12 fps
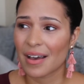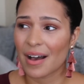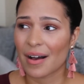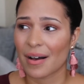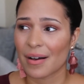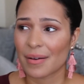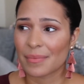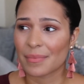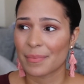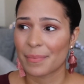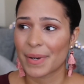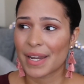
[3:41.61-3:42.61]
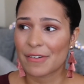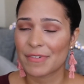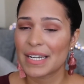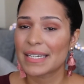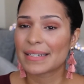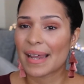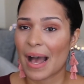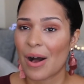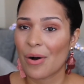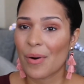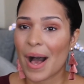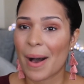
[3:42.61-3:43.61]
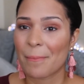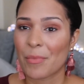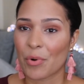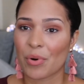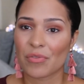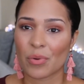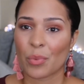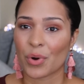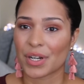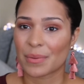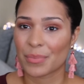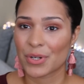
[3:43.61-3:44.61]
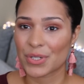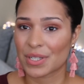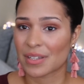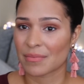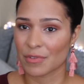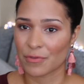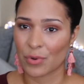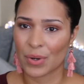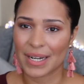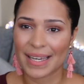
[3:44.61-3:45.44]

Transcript: But I feel like now I'm more of a morning person than before.